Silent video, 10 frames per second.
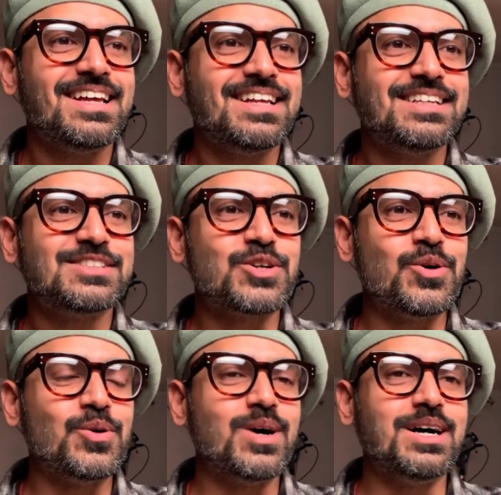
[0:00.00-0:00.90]

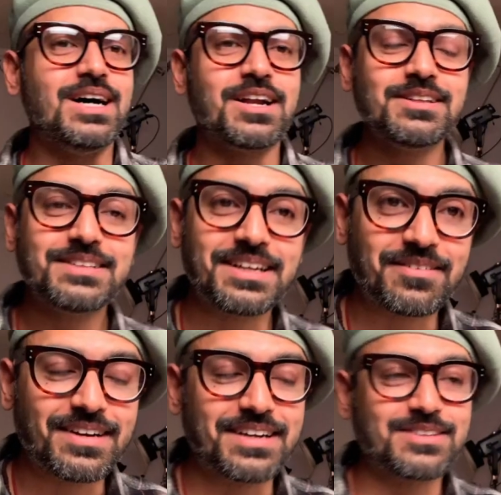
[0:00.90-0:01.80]
So another thing,
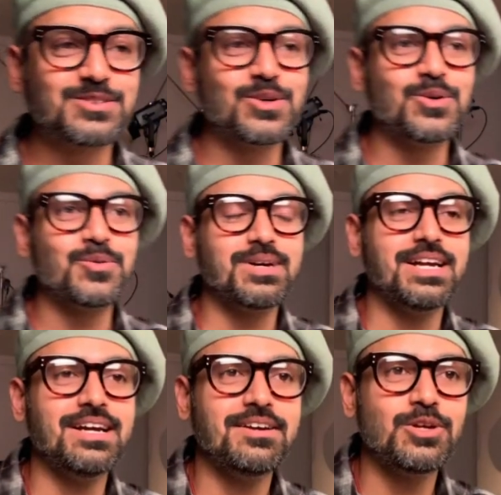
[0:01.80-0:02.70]
right? So
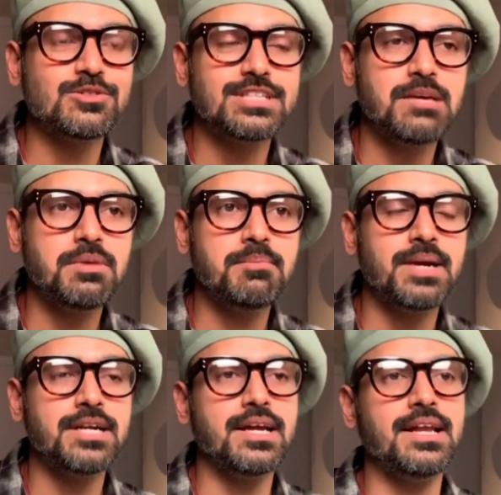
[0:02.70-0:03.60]
here you see me
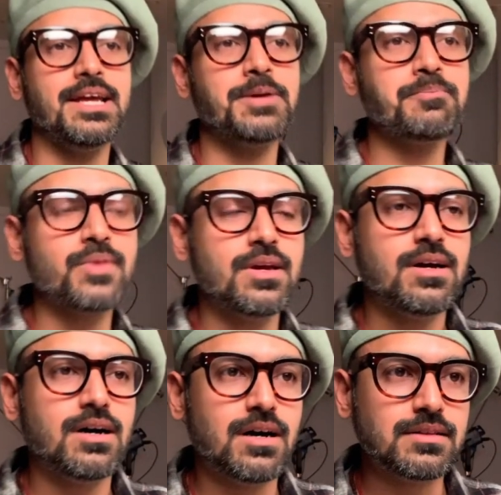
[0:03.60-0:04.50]
maintaining
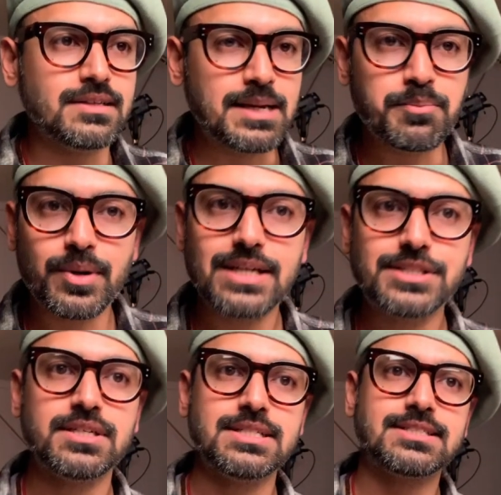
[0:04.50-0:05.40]
the
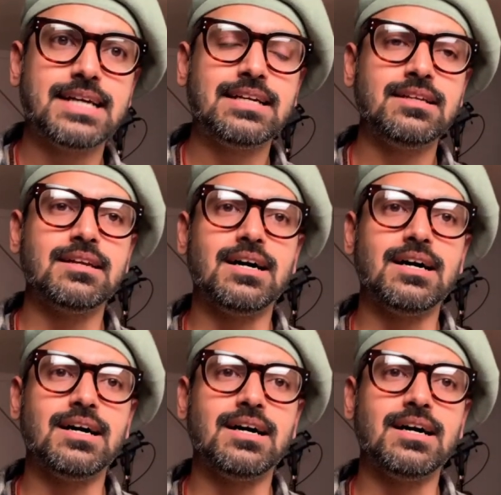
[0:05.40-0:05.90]
temperature inside the glass